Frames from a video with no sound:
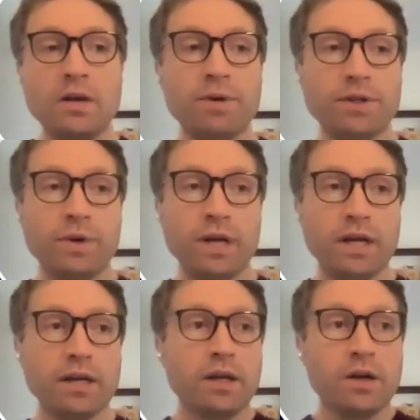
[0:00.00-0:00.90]

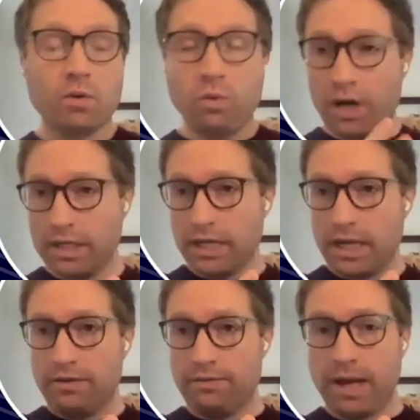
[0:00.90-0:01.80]
between
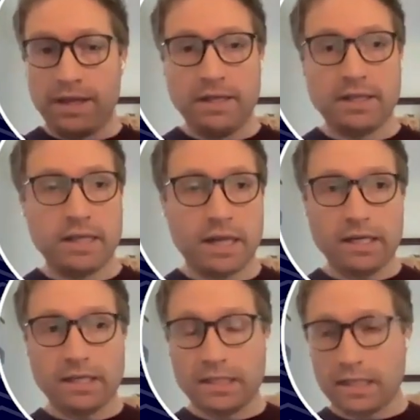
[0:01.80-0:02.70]
quantitative methods that get
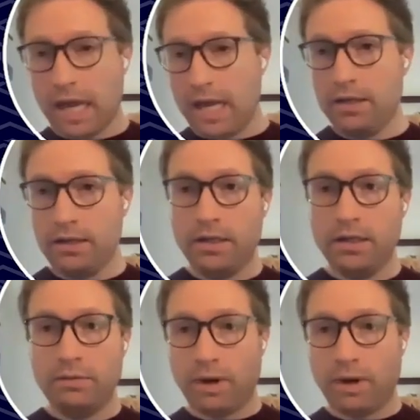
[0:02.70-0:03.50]
us scale,